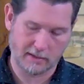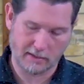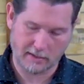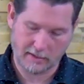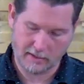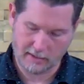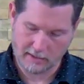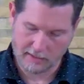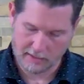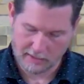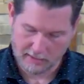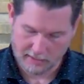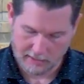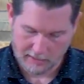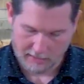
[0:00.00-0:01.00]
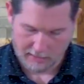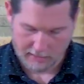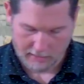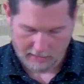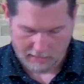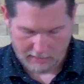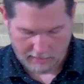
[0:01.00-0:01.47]

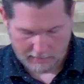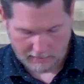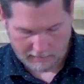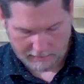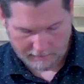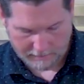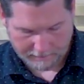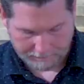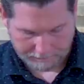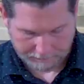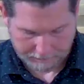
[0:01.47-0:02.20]
(no one is talking)